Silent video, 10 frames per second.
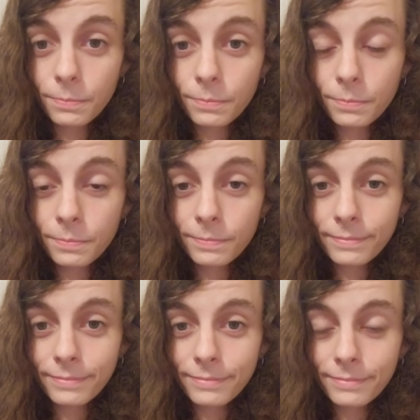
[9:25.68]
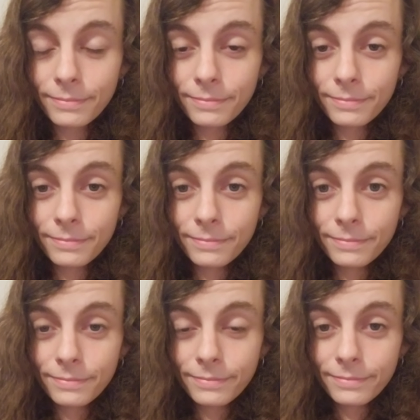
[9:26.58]

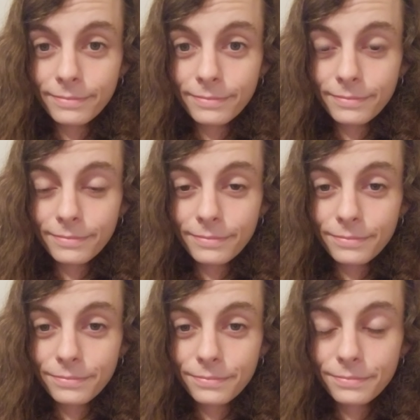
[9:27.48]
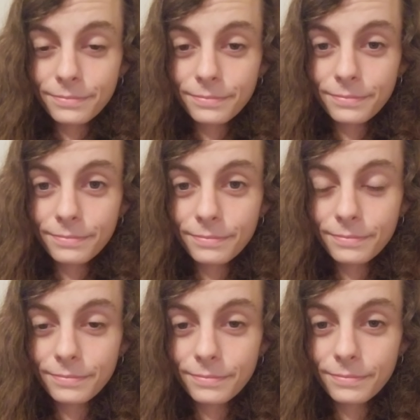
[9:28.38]

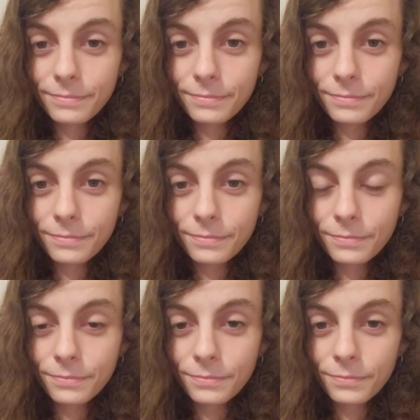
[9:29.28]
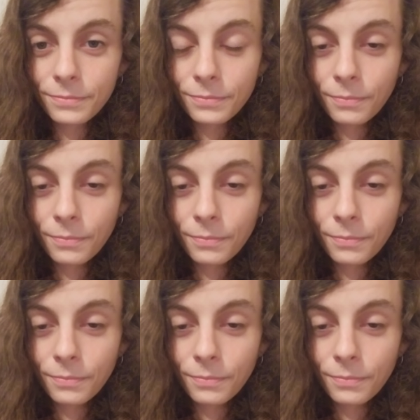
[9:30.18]
Nobody speaks.